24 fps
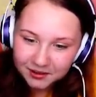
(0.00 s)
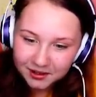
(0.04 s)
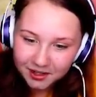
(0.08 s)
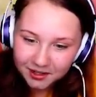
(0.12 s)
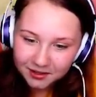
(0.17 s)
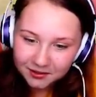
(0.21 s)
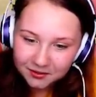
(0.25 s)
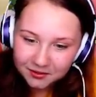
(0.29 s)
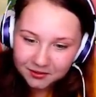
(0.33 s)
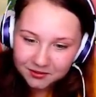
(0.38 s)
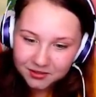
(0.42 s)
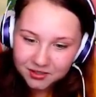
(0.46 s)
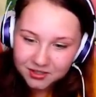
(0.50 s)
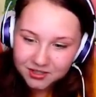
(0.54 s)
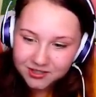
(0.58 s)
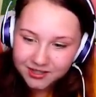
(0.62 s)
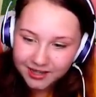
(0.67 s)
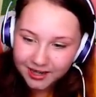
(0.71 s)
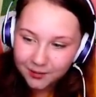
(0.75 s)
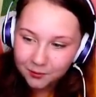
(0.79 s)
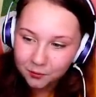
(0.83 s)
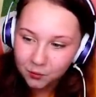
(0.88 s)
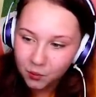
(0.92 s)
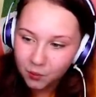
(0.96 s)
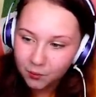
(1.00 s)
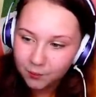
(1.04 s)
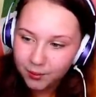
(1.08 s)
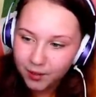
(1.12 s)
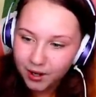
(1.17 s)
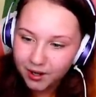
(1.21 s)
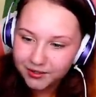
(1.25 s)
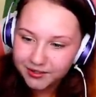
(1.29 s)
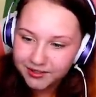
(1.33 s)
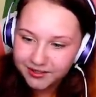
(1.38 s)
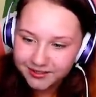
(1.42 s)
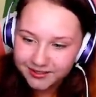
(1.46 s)
I can't just stay in one
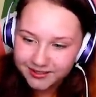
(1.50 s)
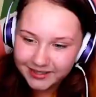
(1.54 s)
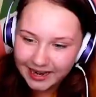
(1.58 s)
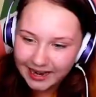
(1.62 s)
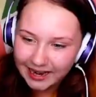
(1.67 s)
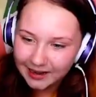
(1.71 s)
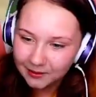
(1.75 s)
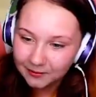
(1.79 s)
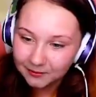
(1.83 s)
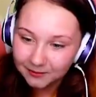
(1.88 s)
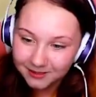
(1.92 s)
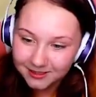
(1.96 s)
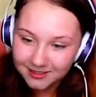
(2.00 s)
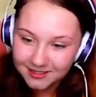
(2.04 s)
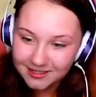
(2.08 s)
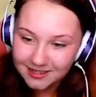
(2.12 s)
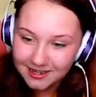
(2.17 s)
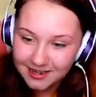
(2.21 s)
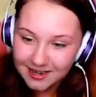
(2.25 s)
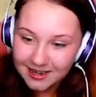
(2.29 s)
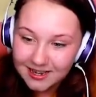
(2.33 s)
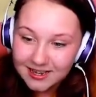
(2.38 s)
person's house.